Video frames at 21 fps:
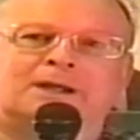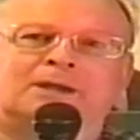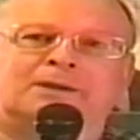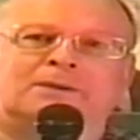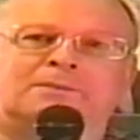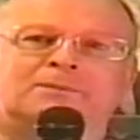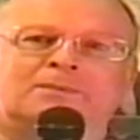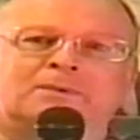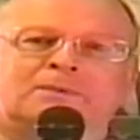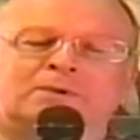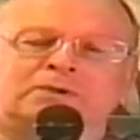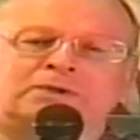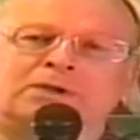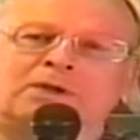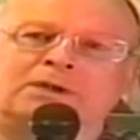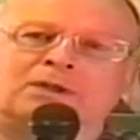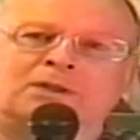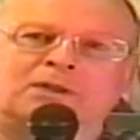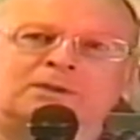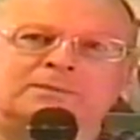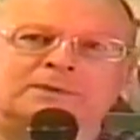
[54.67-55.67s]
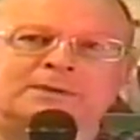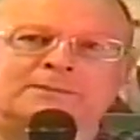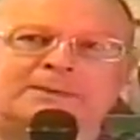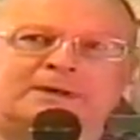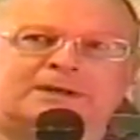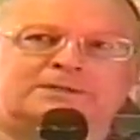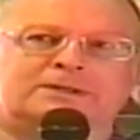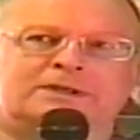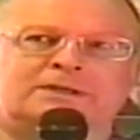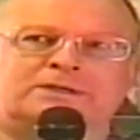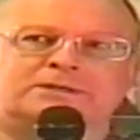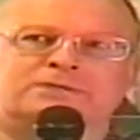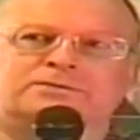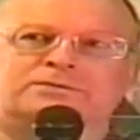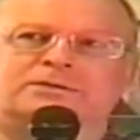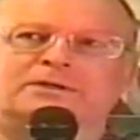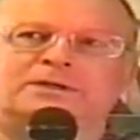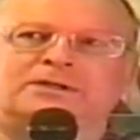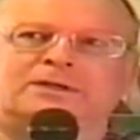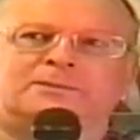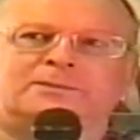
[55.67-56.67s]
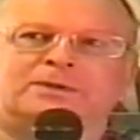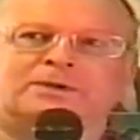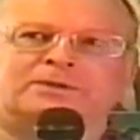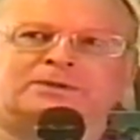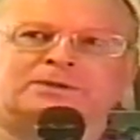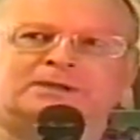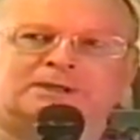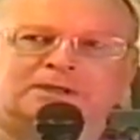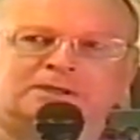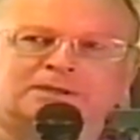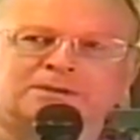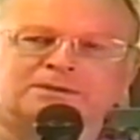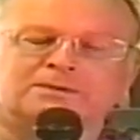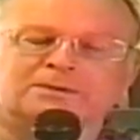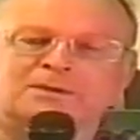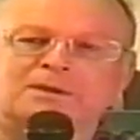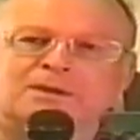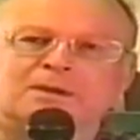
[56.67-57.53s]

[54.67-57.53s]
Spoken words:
I want to talk a little bit about the history in the building here.